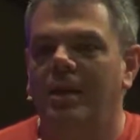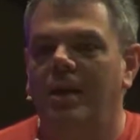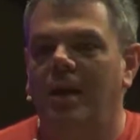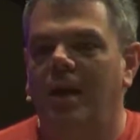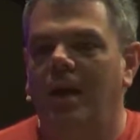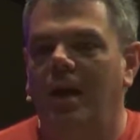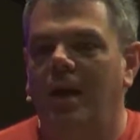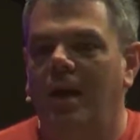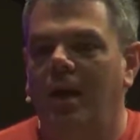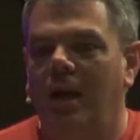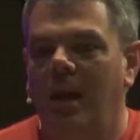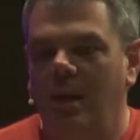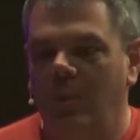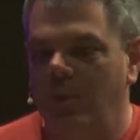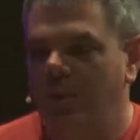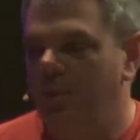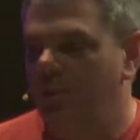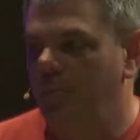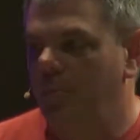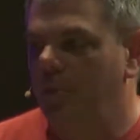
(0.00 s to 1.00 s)
I
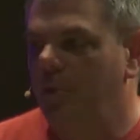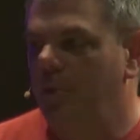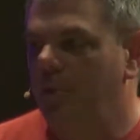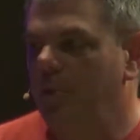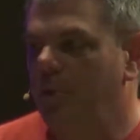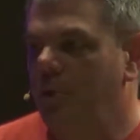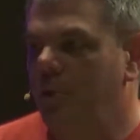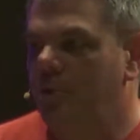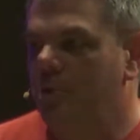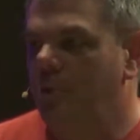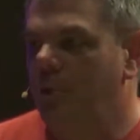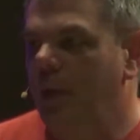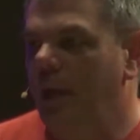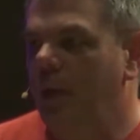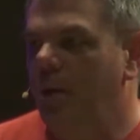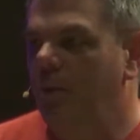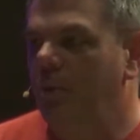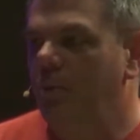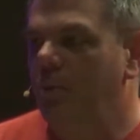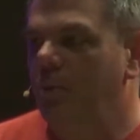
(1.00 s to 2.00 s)
went to Peru as
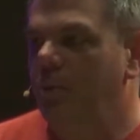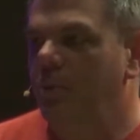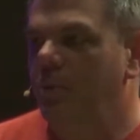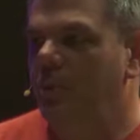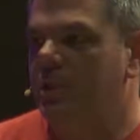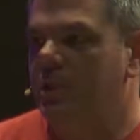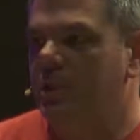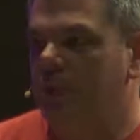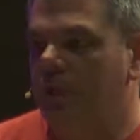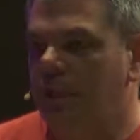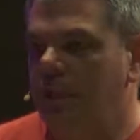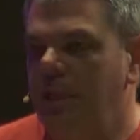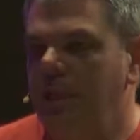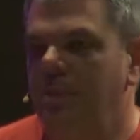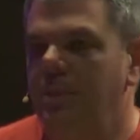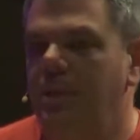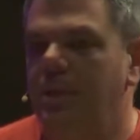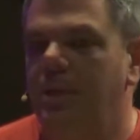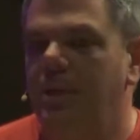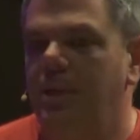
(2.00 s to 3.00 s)
well. We went to
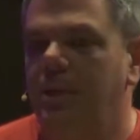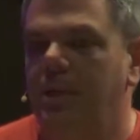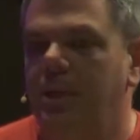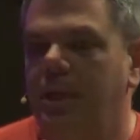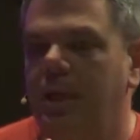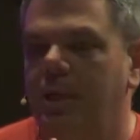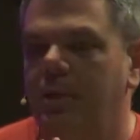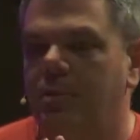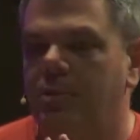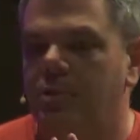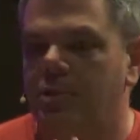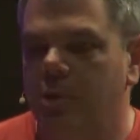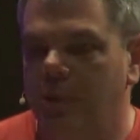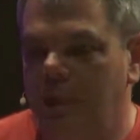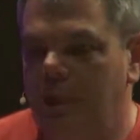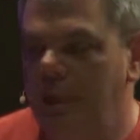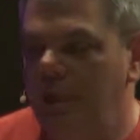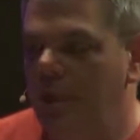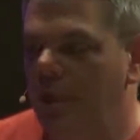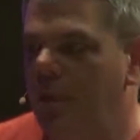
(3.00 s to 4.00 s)
Lima and
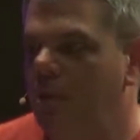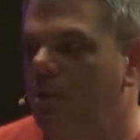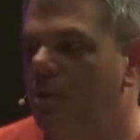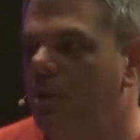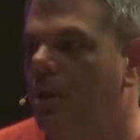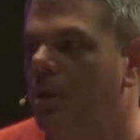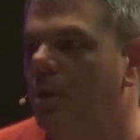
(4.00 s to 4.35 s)
Trujillo.